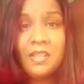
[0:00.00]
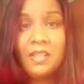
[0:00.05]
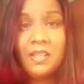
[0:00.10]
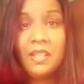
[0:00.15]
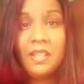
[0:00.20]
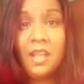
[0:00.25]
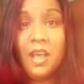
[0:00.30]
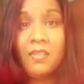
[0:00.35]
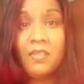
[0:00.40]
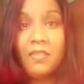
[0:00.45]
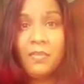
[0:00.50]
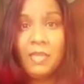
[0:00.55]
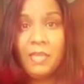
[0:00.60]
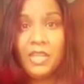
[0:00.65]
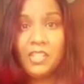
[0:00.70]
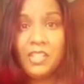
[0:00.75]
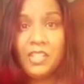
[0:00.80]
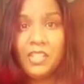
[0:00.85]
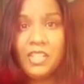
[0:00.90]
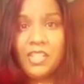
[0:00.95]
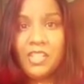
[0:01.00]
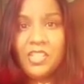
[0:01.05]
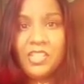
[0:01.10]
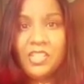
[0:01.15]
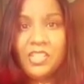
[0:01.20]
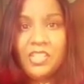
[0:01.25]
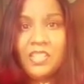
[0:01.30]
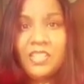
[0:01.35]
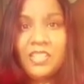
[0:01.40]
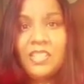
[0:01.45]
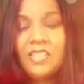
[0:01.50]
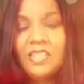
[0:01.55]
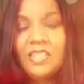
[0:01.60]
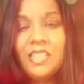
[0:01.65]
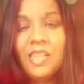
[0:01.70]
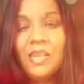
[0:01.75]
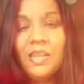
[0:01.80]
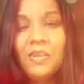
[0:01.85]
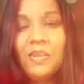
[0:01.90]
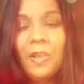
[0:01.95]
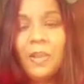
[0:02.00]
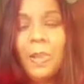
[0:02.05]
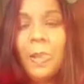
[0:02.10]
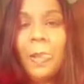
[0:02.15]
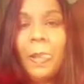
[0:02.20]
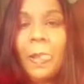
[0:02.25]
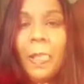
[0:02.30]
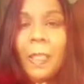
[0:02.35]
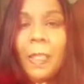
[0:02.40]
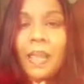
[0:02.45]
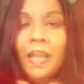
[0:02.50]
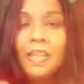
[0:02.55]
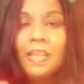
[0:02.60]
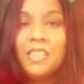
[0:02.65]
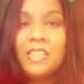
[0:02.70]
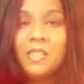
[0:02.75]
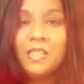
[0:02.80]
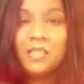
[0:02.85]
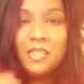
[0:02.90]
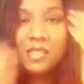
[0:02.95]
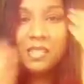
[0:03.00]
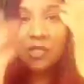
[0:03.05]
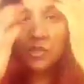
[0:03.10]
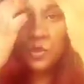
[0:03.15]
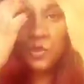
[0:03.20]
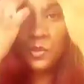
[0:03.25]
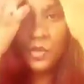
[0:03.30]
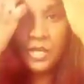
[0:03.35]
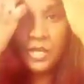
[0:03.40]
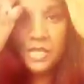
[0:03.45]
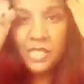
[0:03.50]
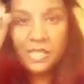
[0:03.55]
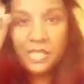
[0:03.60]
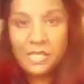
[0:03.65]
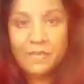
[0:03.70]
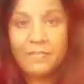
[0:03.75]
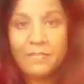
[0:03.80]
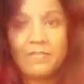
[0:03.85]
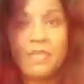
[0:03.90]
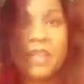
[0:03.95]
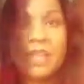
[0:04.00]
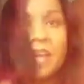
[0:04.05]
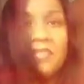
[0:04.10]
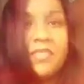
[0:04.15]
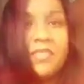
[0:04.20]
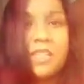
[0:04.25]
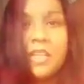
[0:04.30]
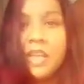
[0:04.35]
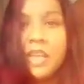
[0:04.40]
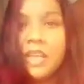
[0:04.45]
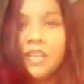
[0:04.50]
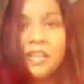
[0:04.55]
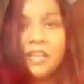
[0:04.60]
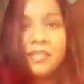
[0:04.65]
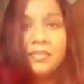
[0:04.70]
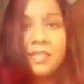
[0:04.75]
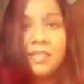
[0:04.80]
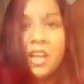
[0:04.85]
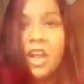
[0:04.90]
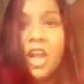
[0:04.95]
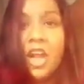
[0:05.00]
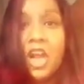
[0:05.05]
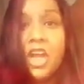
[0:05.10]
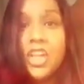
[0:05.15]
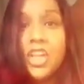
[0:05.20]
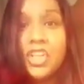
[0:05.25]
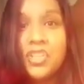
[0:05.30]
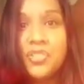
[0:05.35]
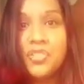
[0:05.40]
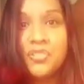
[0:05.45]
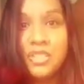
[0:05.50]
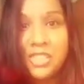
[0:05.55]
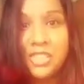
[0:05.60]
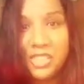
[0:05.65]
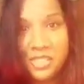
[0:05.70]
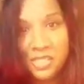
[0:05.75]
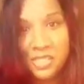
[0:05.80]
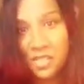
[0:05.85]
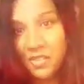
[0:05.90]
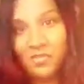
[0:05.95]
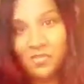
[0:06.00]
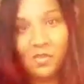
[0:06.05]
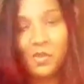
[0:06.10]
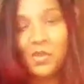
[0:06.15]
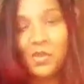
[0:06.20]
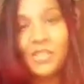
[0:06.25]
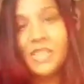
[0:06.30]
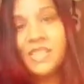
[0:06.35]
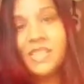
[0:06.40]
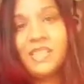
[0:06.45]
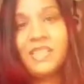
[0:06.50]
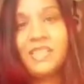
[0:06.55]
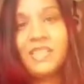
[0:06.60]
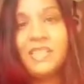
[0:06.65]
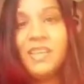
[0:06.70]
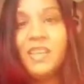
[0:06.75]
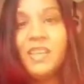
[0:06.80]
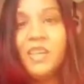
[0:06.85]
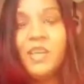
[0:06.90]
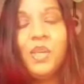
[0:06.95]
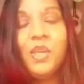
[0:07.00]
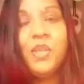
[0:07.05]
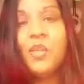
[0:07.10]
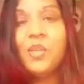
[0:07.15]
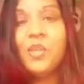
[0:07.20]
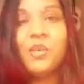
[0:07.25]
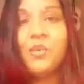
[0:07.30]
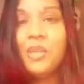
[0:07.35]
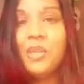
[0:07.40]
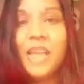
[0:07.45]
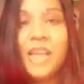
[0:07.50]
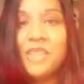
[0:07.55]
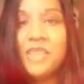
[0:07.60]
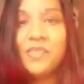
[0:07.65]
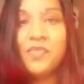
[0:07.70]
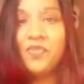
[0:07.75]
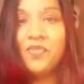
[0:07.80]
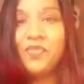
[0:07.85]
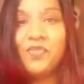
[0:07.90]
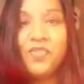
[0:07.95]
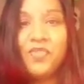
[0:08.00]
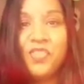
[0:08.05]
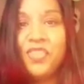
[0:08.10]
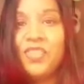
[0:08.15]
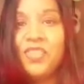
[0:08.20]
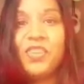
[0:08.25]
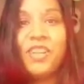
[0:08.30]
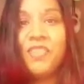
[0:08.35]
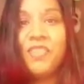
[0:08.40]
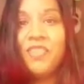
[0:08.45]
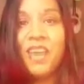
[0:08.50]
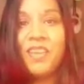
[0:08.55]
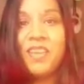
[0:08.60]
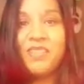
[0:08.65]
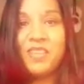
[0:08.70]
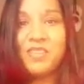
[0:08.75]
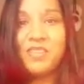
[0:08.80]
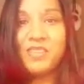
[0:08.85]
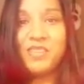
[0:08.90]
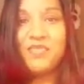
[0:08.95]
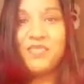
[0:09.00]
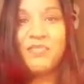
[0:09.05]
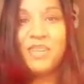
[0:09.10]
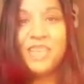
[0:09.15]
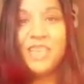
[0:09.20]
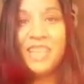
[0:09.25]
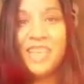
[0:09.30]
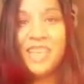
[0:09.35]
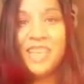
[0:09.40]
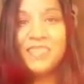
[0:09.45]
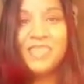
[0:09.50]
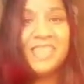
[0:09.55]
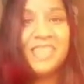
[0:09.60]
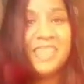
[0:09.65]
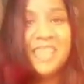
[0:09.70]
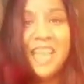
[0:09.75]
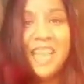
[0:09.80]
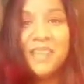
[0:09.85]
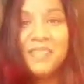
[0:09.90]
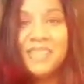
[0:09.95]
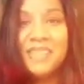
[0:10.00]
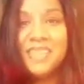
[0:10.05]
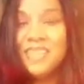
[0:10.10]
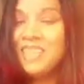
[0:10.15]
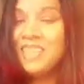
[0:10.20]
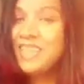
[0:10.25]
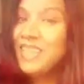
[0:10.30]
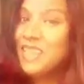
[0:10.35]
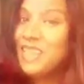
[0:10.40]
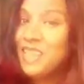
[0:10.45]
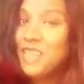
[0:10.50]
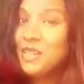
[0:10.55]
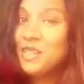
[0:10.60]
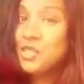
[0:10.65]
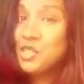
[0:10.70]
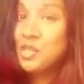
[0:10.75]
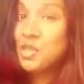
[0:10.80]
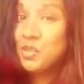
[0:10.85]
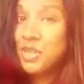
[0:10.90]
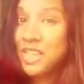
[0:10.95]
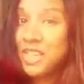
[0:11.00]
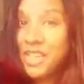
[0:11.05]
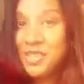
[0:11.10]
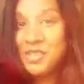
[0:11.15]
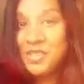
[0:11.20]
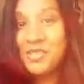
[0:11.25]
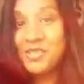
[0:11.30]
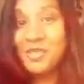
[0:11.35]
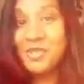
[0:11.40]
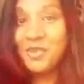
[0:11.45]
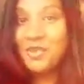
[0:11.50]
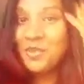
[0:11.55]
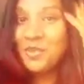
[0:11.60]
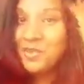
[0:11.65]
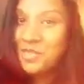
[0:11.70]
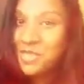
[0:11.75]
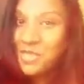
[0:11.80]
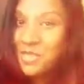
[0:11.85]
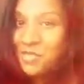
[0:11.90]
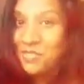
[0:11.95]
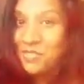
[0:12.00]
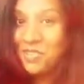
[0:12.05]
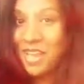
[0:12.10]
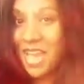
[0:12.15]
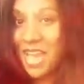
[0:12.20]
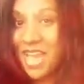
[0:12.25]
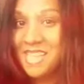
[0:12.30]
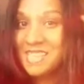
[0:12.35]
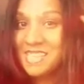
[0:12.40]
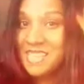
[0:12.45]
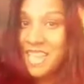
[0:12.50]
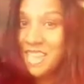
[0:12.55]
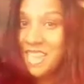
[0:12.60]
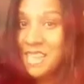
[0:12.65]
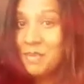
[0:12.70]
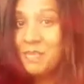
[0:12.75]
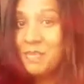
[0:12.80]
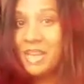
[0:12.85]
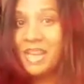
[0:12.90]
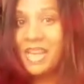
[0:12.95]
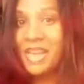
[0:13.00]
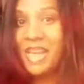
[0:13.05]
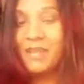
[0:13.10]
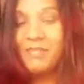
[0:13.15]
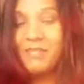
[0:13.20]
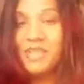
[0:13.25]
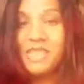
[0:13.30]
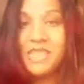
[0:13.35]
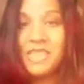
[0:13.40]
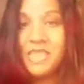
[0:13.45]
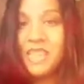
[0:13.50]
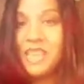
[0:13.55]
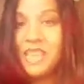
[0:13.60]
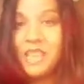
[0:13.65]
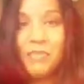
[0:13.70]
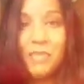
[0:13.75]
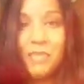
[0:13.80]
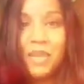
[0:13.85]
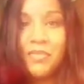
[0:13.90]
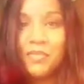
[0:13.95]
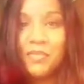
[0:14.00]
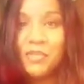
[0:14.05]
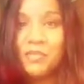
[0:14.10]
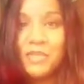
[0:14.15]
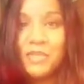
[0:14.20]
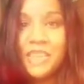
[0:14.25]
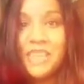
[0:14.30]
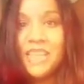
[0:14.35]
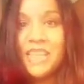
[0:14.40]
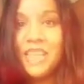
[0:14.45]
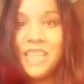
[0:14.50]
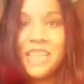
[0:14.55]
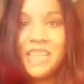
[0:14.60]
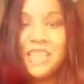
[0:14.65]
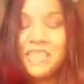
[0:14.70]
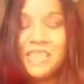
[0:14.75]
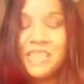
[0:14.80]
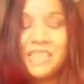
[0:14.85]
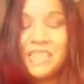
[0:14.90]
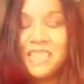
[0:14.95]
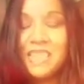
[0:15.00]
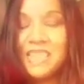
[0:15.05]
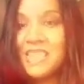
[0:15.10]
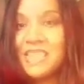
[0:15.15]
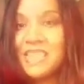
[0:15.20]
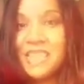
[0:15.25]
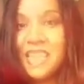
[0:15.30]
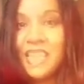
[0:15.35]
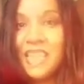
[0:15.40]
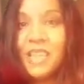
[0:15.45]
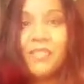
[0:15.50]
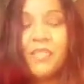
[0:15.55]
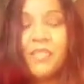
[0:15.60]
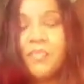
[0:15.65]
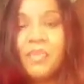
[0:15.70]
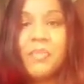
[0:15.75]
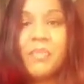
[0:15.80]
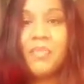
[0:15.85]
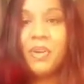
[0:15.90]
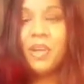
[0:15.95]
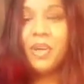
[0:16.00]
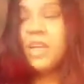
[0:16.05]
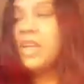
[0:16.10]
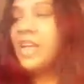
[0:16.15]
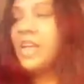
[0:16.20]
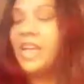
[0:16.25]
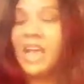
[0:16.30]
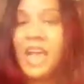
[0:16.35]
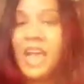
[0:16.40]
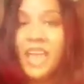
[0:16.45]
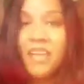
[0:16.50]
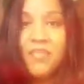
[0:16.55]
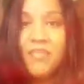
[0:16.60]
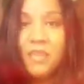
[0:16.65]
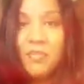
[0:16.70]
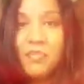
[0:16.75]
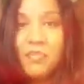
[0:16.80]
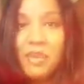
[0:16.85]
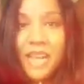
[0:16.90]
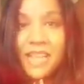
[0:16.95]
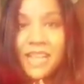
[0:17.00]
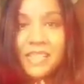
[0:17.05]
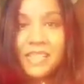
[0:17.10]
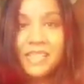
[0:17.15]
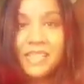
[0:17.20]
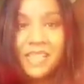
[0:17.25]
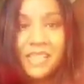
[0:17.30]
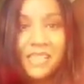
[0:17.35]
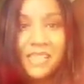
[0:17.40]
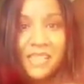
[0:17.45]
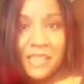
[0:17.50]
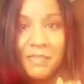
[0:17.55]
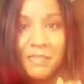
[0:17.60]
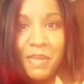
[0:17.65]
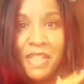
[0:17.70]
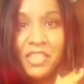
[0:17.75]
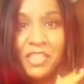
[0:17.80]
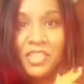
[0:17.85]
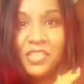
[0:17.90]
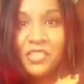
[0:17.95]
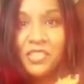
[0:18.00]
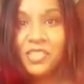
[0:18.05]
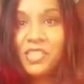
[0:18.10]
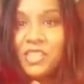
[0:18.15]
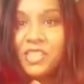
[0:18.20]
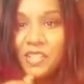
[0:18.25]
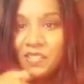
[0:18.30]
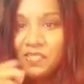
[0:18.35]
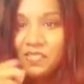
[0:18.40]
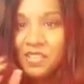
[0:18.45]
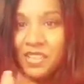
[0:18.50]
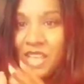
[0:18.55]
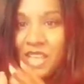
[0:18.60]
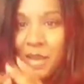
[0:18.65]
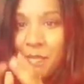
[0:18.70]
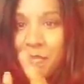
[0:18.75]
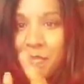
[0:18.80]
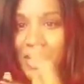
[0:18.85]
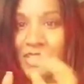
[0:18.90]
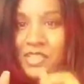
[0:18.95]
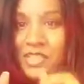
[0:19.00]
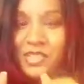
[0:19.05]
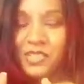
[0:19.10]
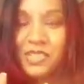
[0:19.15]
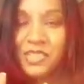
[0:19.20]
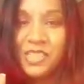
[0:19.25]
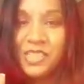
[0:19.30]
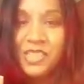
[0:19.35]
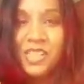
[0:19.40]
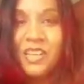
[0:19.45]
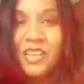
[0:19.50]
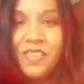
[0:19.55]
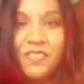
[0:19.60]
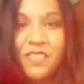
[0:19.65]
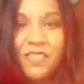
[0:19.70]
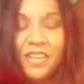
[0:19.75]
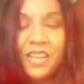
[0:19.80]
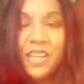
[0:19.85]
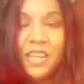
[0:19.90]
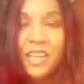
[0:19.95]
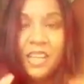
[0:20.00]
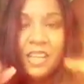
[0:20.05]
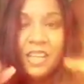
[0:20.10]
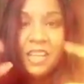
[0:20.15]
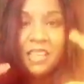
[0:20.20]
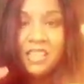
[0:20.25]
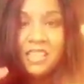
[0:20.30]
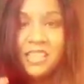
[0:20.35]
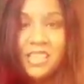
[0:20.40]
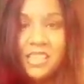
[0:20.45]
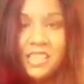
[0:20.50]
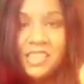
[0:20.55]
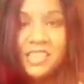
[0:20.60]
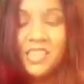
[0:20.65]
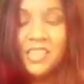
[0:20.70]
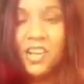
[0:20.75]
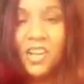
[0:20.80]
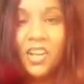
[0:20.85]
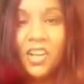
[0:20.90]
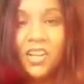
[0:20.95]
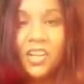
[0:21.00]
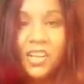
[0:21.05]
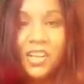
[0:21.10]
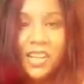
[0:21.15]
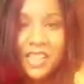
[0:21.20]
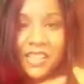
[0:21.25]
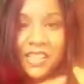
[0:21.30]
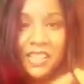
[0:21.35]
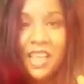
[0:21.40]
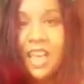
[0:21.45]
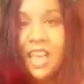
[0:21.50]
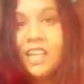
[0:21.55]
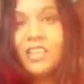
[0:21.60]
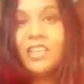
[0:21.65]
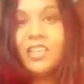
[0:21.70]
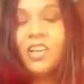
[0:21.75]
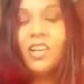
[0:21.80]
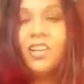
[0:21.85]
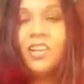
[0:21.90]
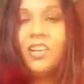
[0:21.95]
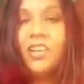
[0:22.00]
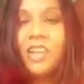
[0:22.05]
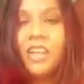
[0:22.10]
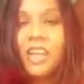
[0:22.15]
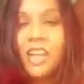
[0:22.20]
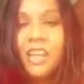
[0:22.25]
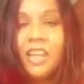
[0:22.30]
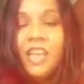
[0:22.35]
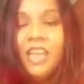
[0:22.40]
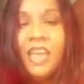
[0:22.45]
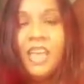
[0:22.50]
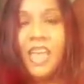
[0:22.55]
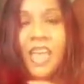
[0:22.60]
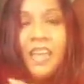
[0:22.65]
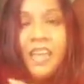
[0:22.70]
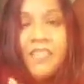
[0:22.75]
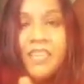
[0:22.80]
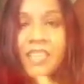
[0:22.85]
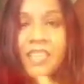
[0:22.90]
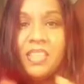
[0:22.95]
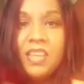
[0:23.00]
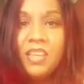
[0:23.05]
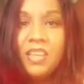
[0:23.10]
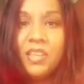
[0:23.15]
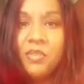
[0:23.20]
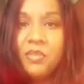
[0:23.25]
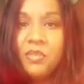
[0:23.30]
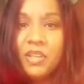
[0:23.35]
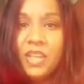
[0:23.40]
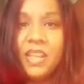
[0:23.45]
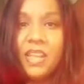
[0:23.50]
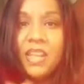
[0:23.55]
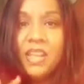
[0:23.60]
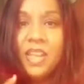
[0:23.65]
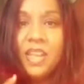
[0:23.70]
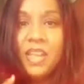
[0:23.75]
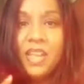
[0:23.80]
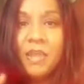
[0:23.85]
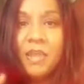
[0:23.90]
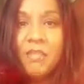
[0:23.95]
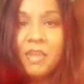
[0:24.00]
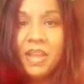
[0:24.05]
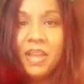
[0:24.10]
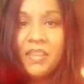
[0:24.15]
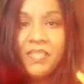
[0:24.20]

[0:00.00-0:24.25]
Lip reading: law of imagination. So I took this course. I've taken hundreds of courses through the last 35 years of my life, since I was, 20 years old. If you ask anybody, I've been sitting in my room studying since they can remember. I have been practicing this magical stuff and that magical stuff, and this card and that card, and everything you can name.